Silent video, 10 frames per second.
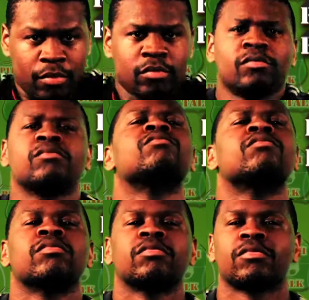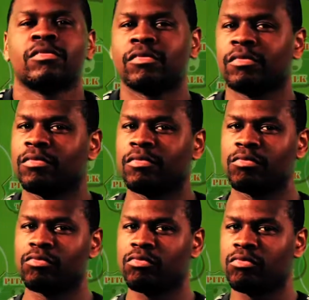what? I, I want to take something that
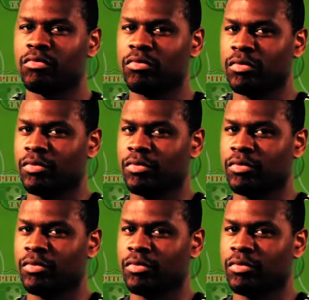Gezzie said